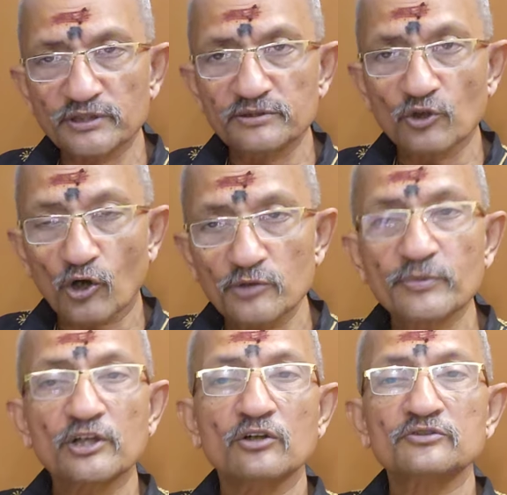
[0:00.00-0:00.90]
it
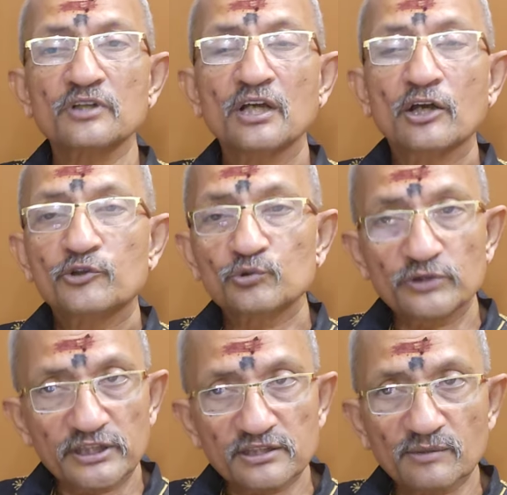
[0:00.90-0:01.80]
not because you
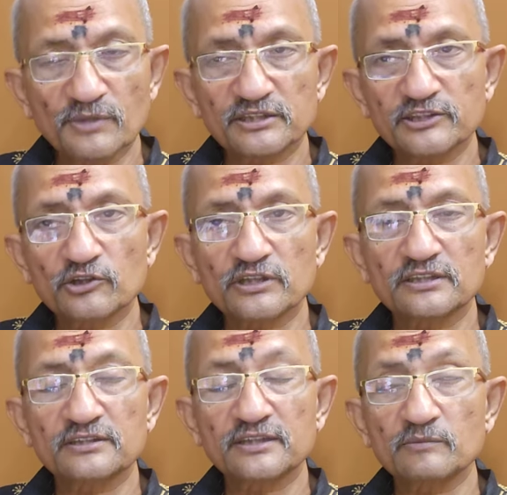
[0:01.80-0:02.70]
need the money or
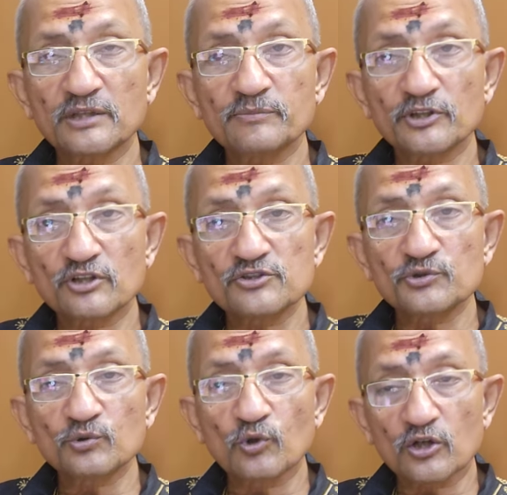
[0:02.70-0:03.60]
anything, but because
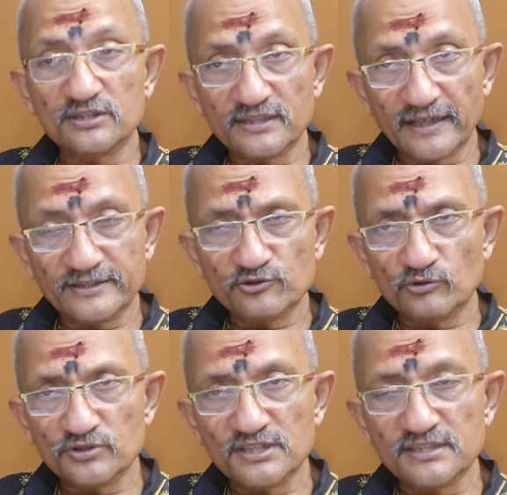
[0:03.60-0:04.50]
you got scared.
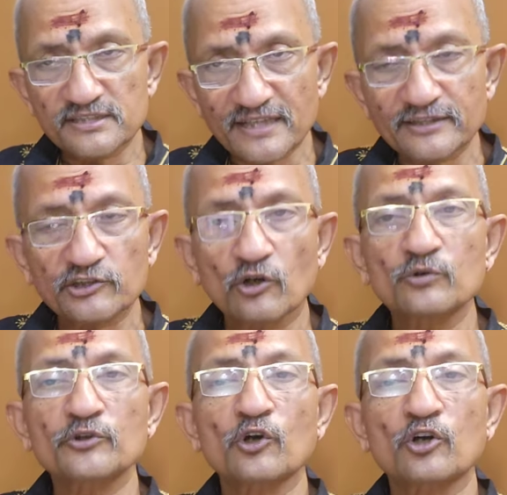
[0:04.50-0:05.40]
So check
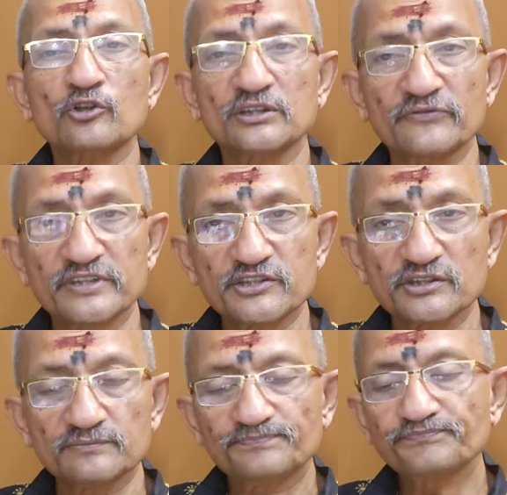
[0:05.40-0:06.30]
out your
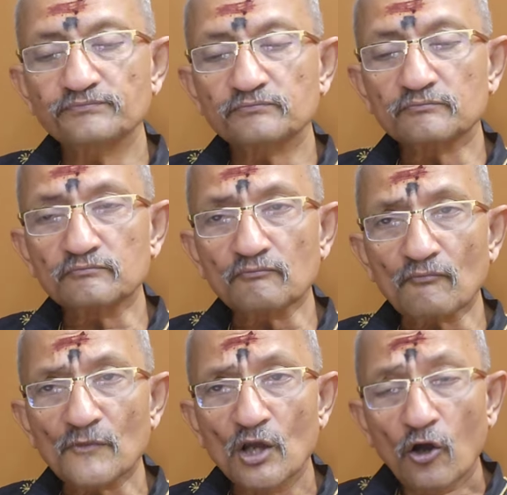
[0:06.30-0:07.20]
conviction.
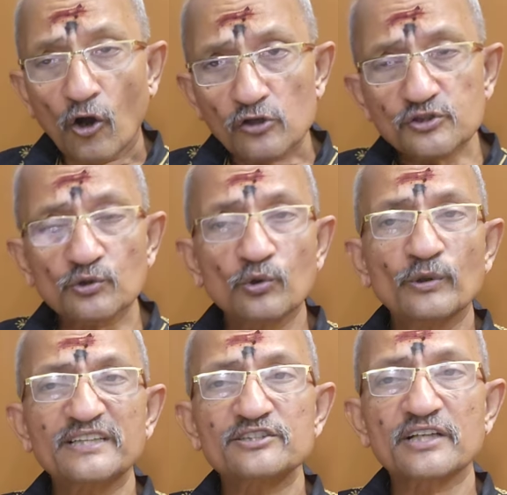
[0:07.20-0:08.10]
Also
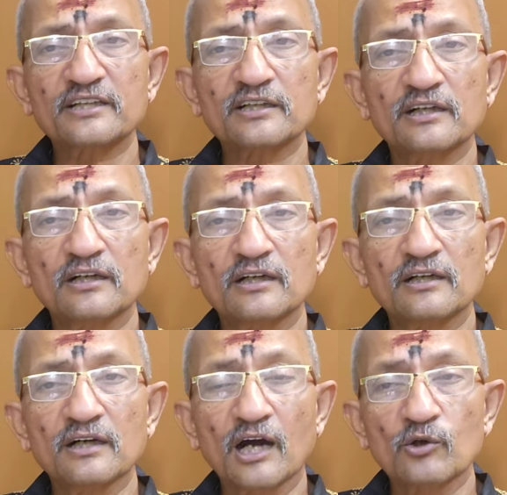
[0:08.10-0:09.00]
go and check
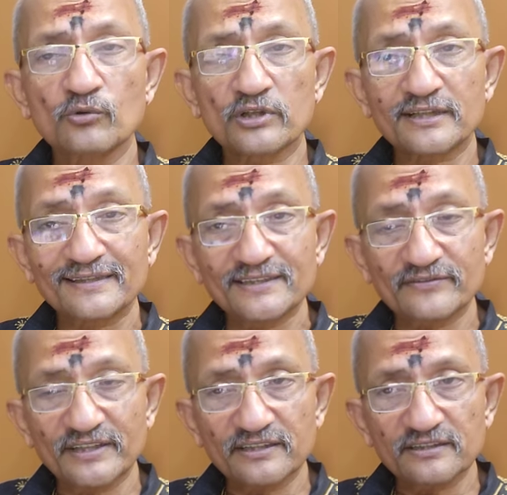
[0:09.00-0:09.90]
how
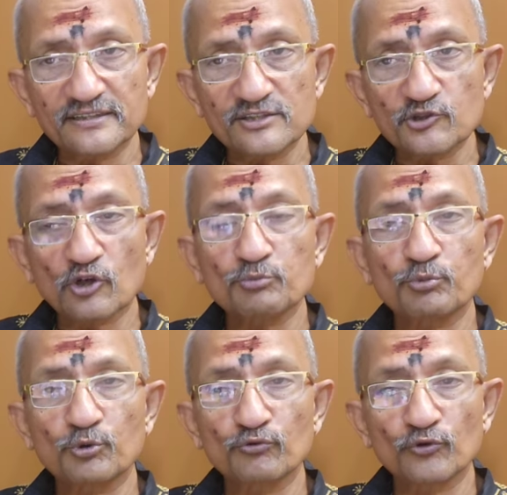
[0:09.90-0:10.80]
relevant is your
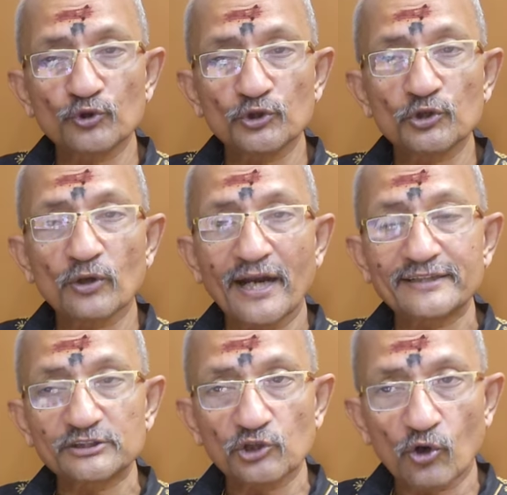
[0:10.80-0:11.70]
portfolio
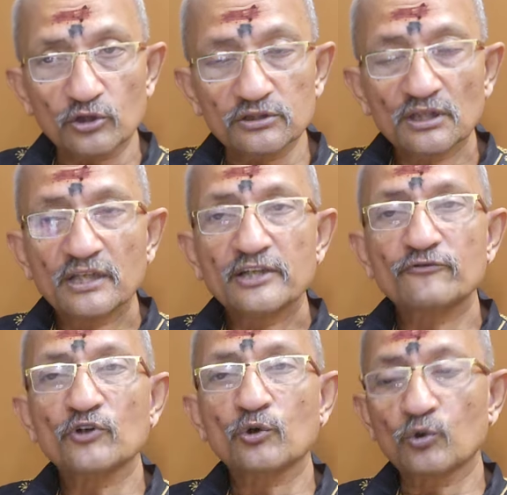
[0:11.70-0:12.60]
at all
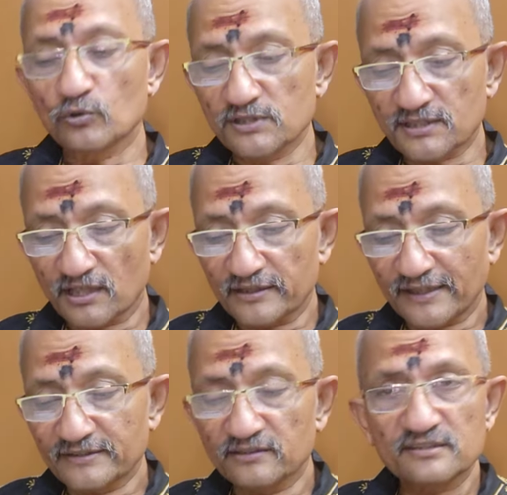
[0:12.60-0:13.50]
if your goals are
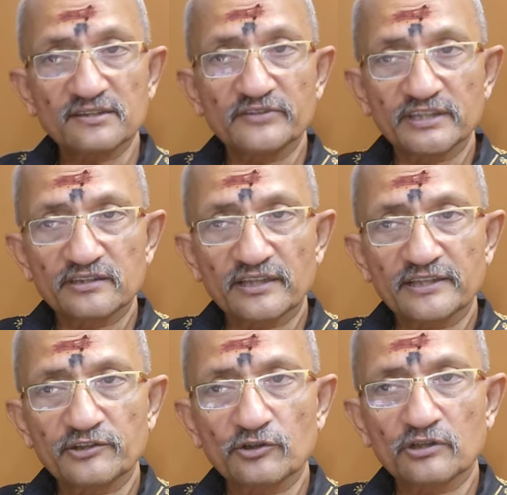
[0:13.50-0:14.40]
10 years away,
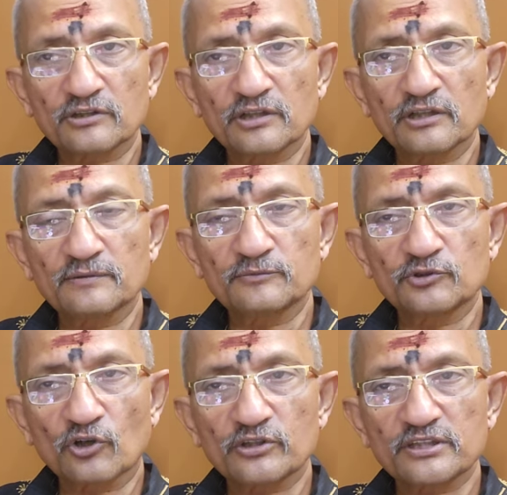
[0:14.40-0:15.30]
right? Your
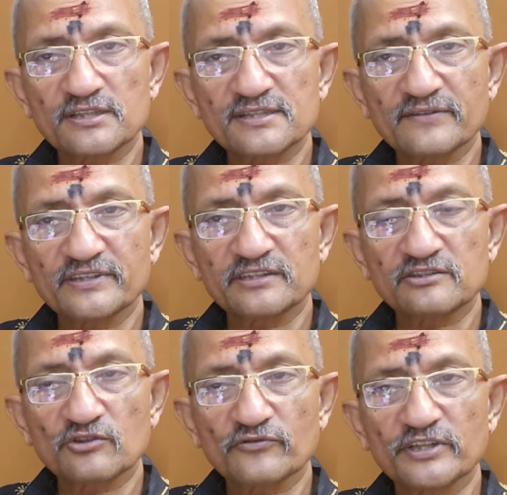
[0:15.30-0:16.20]
daughter is 7
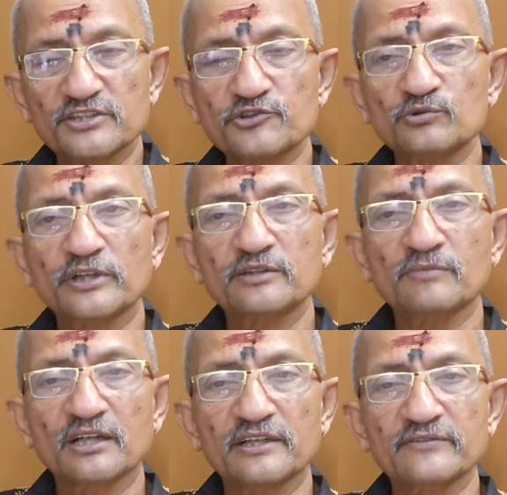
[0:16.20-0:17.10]
years of age, you need
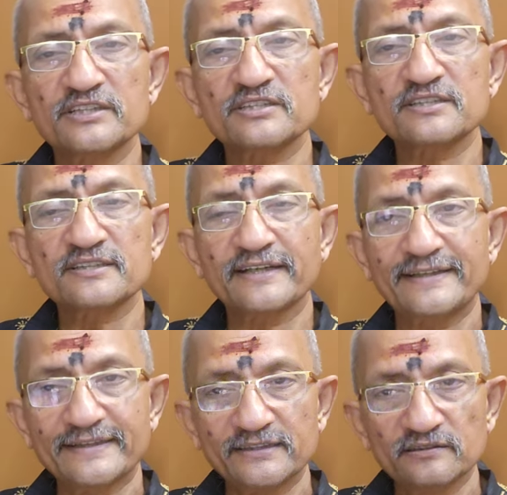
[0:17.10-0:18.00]
money when she is
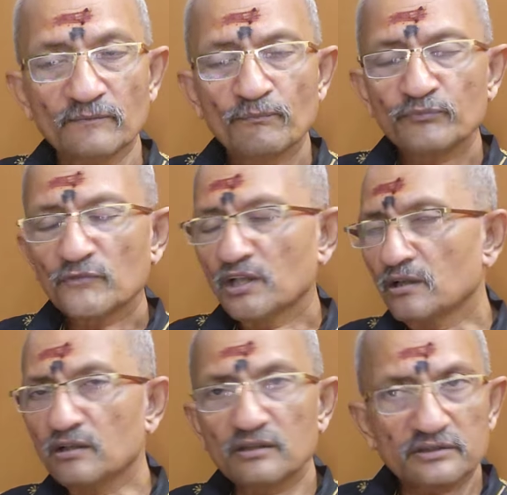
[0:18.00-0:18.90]
18,
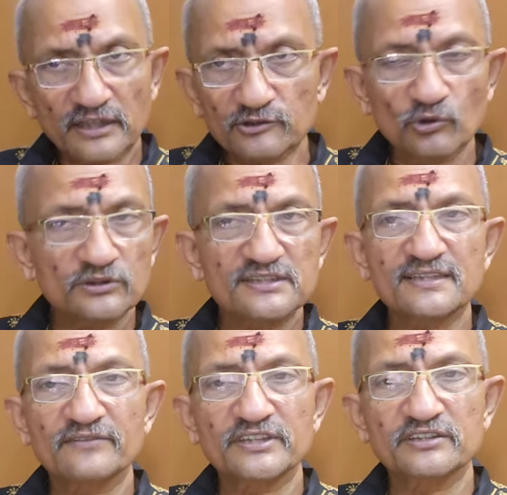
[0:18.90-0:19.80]
that goal is
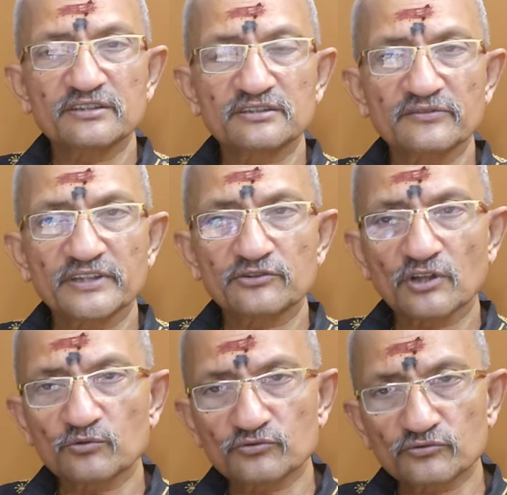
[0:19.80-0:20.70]
11 years away.
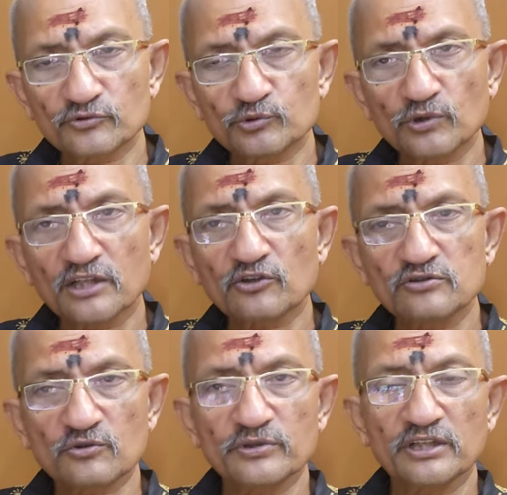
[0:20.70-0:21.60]
Now you are
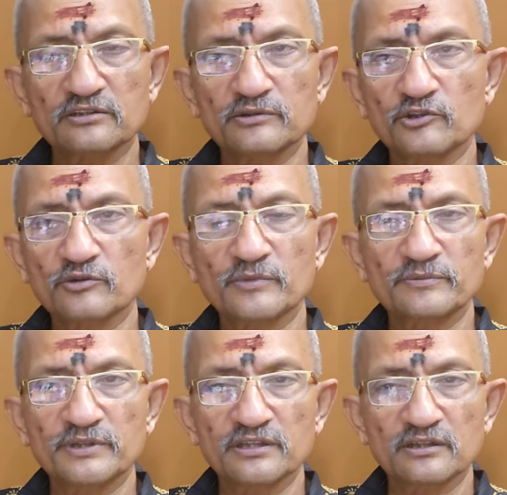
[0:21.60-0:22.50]
also young, you are
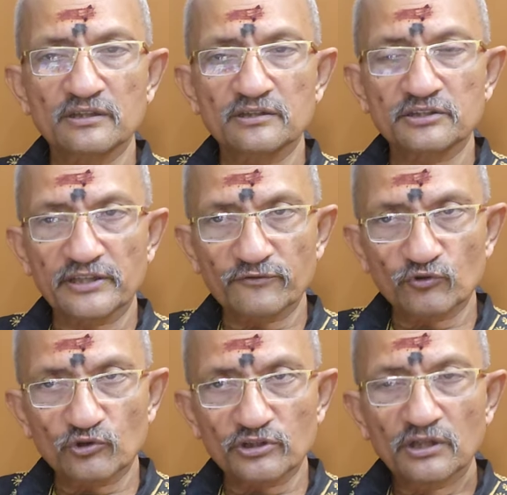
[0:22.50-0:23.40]
maybe
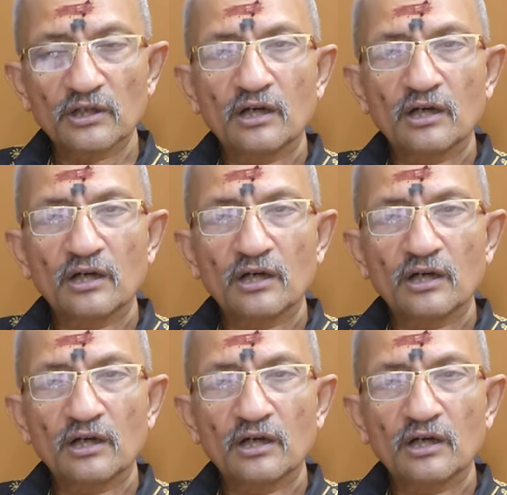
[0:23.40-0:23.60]
34,